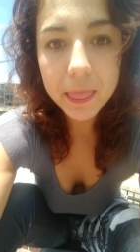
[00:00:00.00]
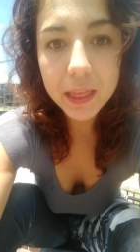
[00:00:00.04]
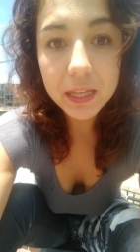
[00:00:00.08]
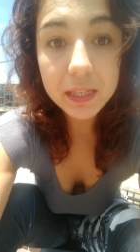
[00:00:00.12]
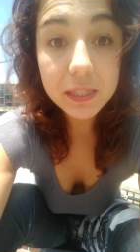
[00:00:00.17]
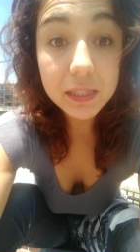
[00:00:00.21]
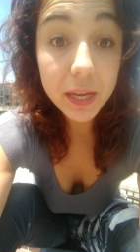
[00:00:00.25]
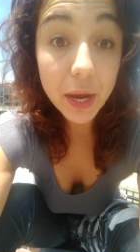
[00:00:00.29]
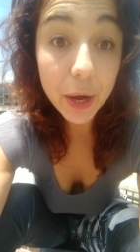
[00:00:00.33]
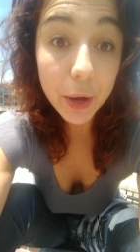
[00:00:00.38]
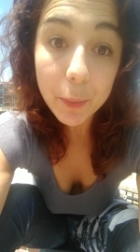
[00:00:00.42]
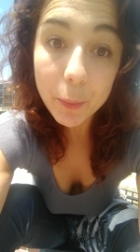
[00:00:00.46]

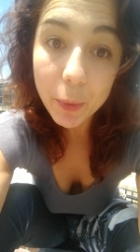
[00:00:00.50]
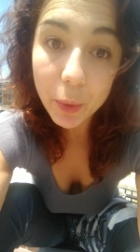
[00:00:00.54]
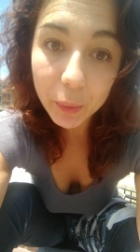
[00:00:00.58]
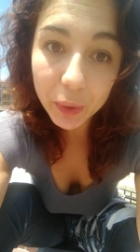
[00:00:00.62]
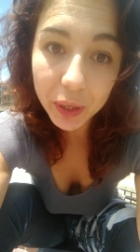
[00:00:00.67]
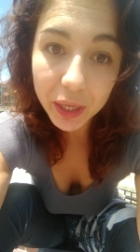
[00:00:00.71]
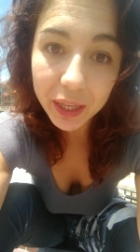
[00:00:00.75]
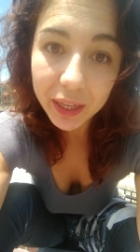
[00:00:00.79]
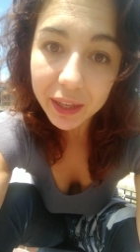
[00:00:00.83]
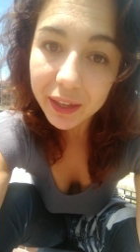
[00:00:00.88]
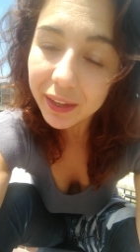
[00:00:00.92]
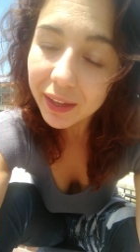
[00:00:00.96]

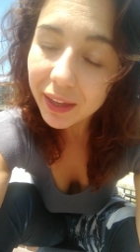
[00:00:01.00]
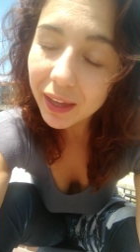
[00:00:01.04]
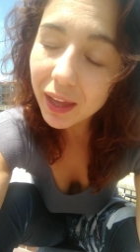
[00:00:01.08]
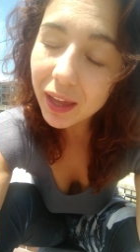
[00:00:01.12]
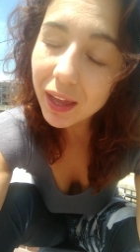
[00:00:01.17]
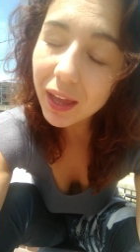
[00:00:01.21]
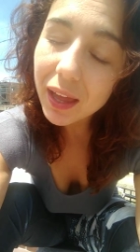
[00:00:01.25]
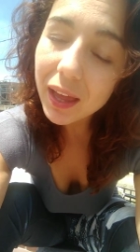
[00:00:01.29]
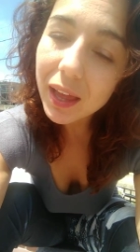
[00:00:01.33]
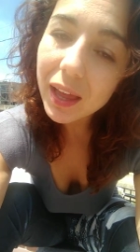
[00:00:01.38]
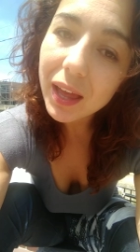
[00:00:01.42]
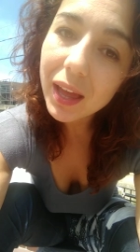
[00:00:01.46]
ceremony,
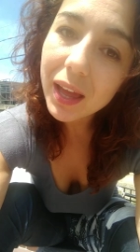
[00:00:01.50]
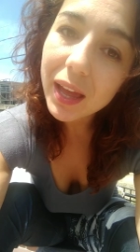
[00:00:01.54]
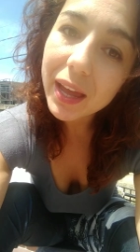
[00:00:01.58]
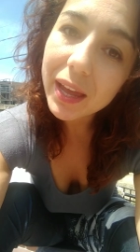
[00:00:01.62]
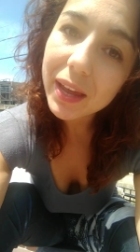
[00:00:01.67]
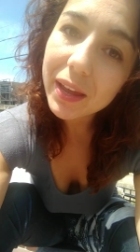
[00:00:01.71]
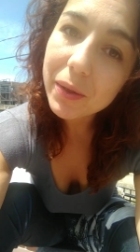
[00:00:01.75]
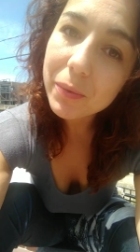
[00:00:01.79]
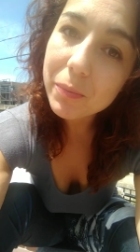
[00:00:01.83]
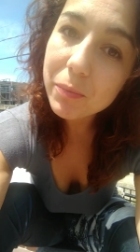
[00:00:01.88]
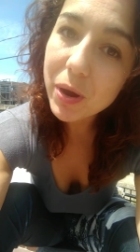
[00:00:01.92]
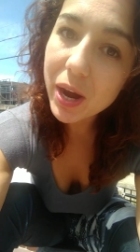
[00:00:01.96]
I
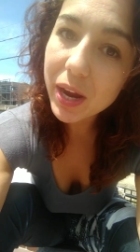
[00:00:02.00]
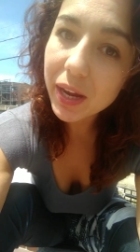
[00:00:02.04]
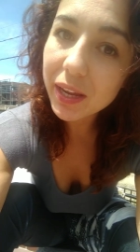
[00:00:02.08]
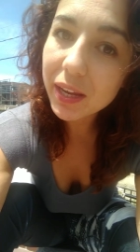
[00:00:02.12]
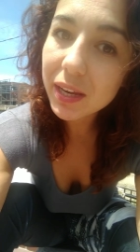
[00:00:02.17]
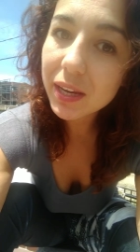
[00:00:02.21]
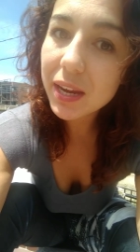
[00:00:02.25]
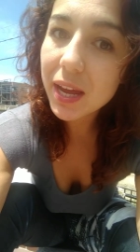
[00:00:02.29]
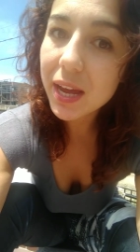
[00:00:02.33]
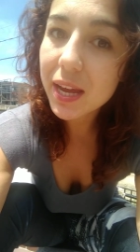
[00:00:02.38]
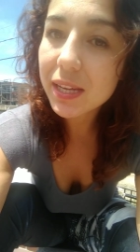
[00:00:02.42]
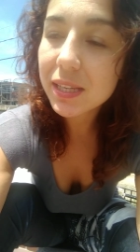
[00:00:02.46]
am
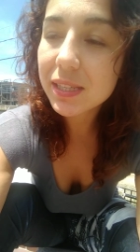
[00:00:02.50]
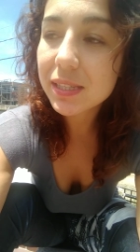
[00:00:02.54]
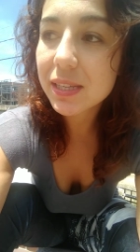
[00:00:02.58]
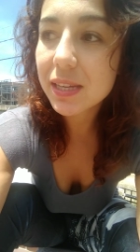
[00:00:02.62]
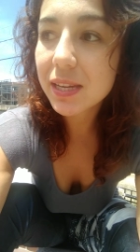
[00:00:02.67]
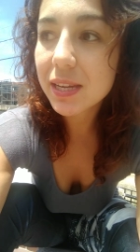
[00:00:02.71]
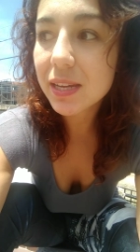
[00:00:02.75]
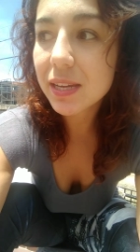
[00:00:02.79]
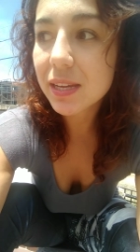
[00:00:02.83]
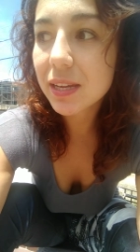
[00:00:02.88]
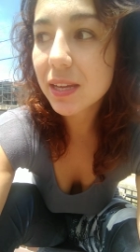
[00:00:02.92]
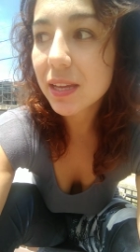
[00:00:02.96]

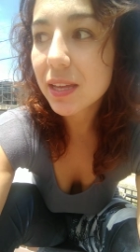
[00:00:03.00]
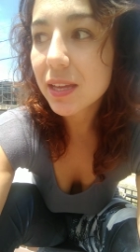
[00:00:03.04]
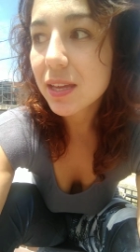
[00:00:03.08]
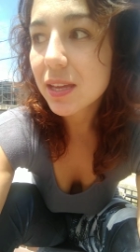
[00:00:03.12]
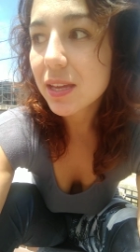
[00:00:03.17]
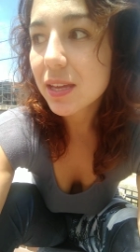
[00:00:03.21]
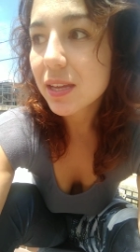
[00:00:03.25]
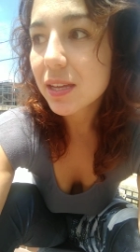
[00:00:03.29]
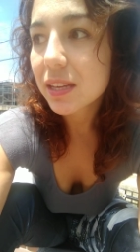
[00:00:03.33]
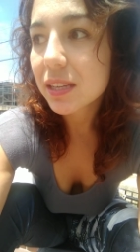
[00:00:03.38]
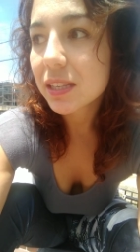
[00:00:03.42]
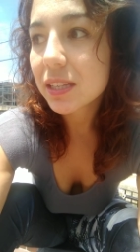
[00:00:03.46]
recognizing
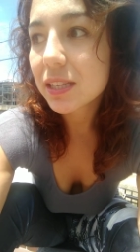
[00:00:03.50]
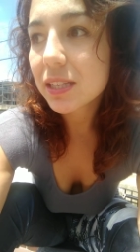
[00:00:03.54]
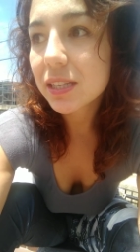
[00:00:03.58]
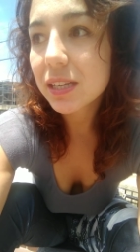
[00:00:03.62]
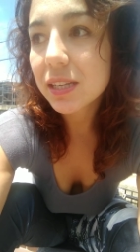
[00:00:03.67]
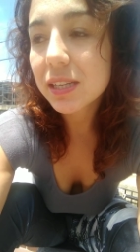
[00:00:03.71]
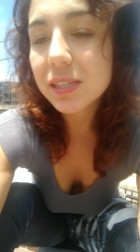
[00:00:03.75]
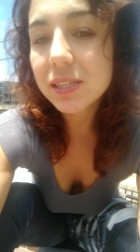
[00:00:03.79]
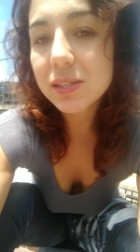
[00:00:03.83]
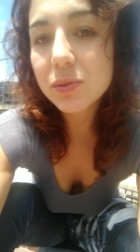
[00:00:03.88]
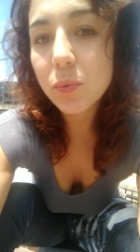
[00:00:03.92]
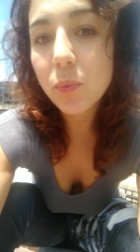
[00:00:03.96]

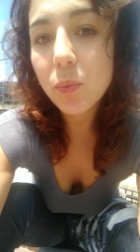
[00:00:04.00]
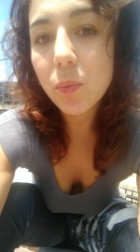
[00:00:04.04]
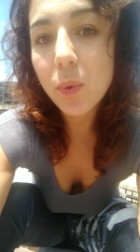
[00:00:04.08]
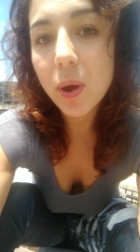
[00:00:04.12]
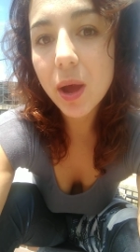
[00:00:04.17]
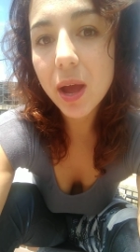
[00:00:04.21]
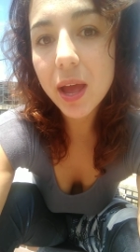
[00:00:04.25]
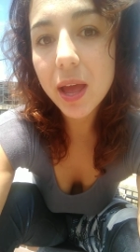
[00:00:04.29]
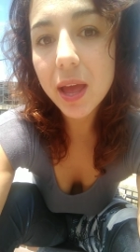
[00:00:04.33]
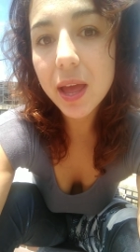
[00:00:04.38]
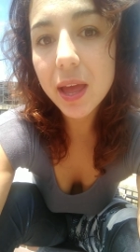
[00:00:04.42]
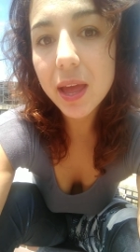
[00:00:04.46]
just
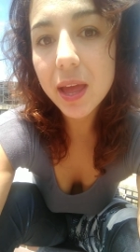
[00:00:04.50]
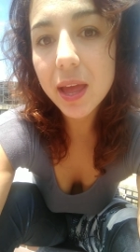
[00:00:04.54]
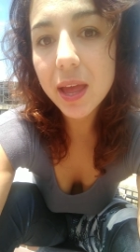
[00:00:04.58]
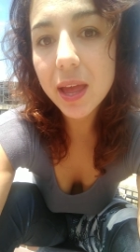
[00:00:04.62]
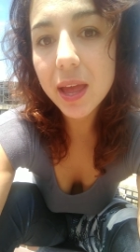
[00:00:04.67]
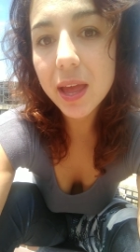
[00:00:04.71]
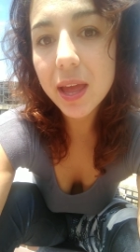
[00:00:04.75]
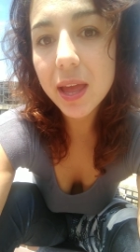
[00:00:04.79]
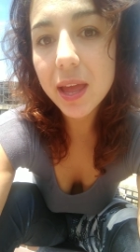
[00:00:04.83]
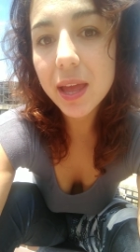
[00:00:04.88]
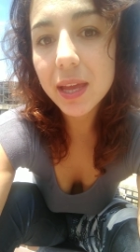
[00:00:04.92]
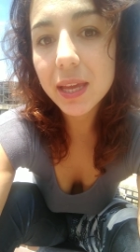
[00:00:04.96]
what
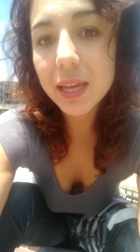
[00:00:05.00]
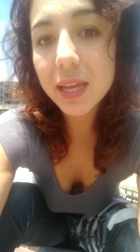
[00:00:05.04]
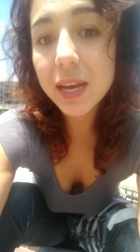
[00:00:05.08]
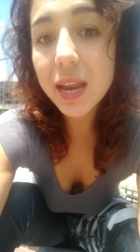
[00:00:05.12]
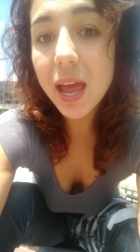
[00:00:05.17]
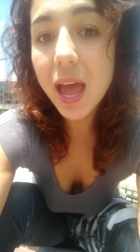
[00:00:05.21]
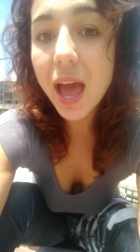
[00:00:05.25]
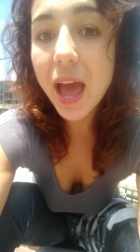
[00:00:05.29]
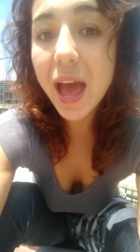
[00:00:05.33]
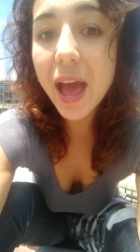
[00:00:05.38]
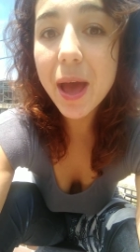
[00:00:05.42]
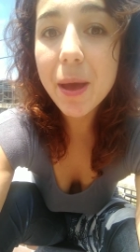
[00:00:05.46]
can
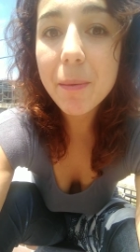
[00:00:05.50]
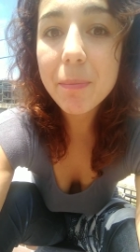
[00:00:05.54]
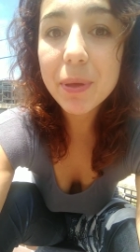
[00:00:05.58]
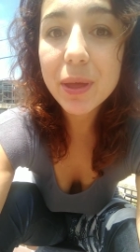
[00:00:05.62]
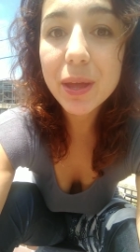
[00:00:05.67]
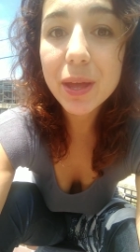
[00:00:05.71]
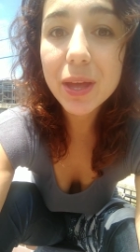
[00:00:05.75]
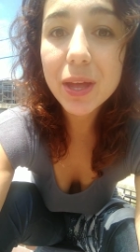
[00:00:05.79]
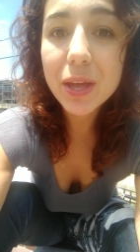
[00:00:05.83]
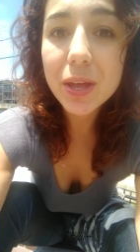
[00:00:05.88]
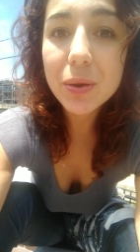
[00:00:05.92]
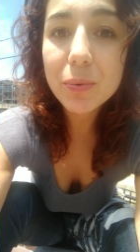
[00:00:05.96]

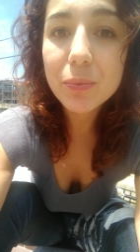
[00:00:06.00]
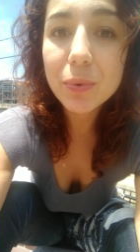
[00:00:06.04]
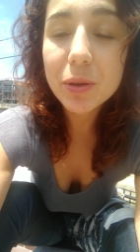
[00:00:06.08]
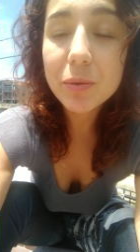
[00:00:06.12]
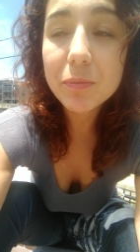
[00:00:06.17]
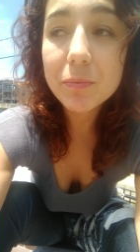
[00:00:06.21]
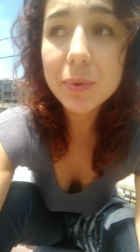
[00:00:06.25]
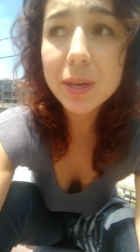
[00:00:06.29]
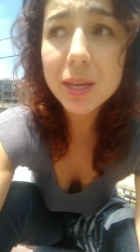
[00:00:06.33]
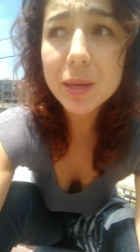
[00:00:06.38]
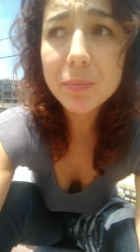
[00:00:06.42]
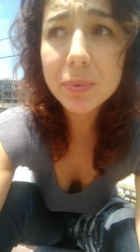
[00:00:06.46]
happen
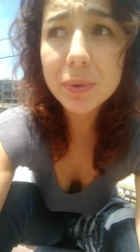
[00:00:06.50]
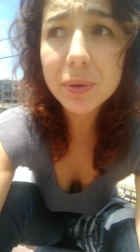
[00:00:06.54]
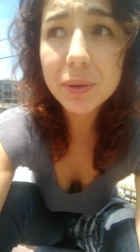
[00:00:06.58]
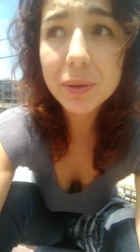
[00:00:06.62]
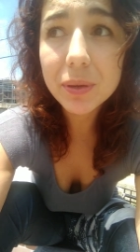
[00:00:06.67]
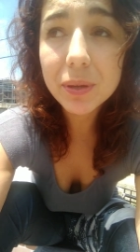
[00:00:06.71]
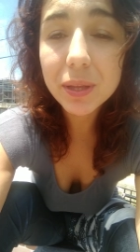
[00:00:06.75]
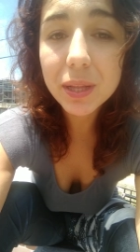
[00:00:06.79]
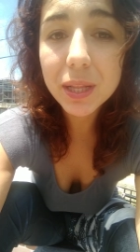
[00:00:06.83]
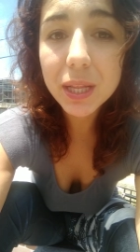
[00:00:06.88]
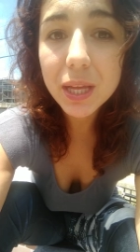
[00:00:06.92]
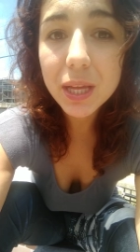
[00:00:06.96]
when
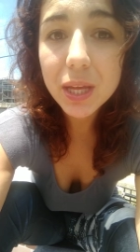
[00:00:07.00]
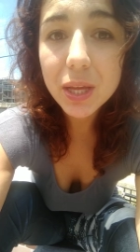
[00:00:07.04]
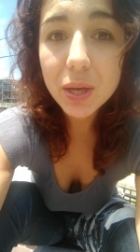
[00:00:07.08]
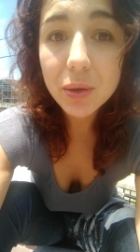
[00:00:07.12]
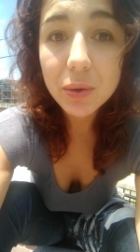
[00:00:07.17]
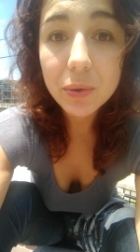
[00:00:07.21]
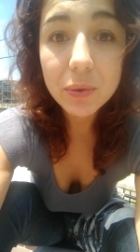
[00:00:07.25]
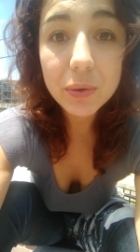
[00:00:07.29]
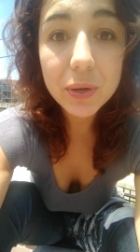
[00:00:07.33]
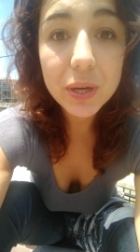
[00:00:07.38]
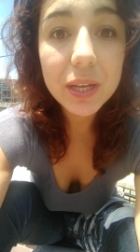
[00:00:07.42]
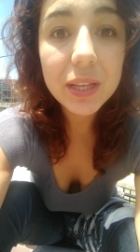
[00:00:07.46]
people
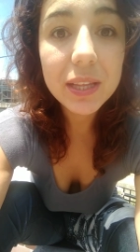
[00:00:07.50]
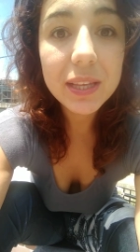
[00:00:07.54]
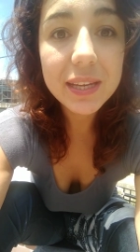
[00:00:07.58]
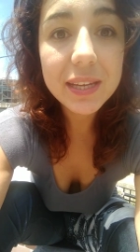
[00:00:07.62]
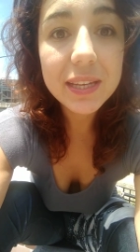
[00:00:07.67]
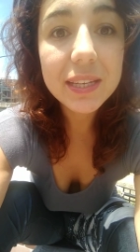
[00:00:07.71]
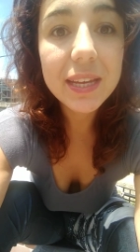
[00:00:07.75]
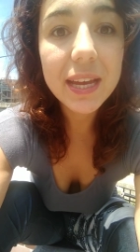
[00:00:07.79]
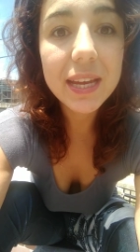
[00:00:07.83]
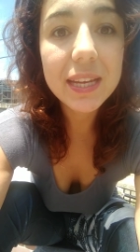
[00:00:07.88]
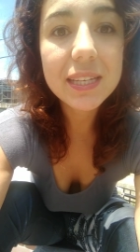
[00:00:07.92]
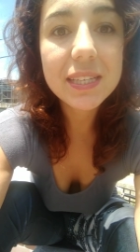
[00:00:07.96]
really
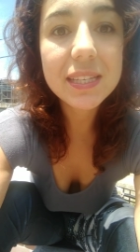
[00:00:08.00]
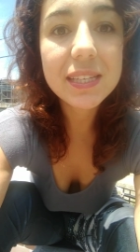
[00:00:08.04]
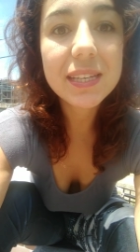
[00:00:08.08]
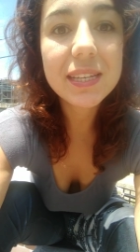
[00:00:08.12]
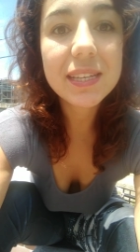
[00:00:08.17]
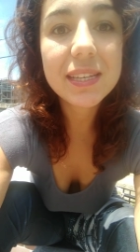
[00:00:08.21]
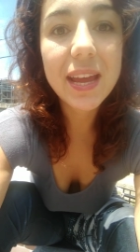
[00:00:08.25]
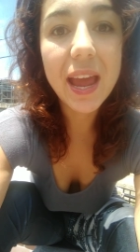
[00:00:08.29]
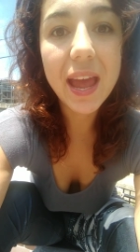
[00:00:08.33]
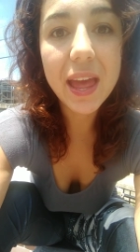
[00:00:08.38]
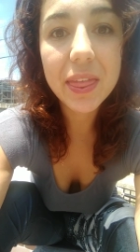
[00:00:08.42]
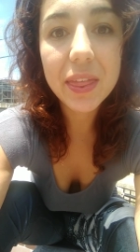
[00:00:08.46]
get
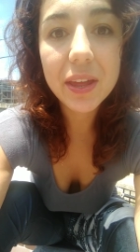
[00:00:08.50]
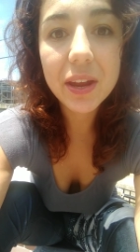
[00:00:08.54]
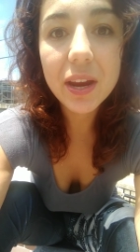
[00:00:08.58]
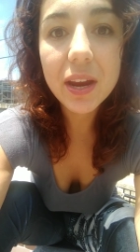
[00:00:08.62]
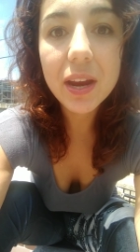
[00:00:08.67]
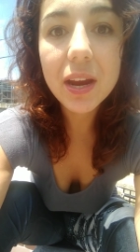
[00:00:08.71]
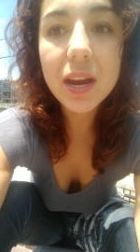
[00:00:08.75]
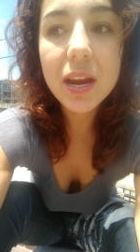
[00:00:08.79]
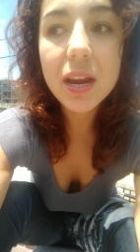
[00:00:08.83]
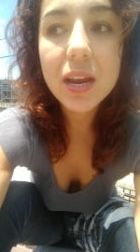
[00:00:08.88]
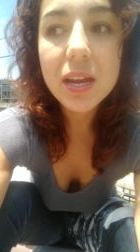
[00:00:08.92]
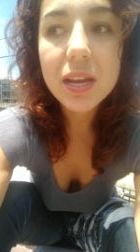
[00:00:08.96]

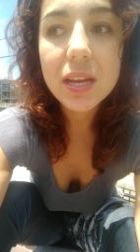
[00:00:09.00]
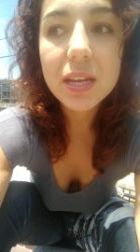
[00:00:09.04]
together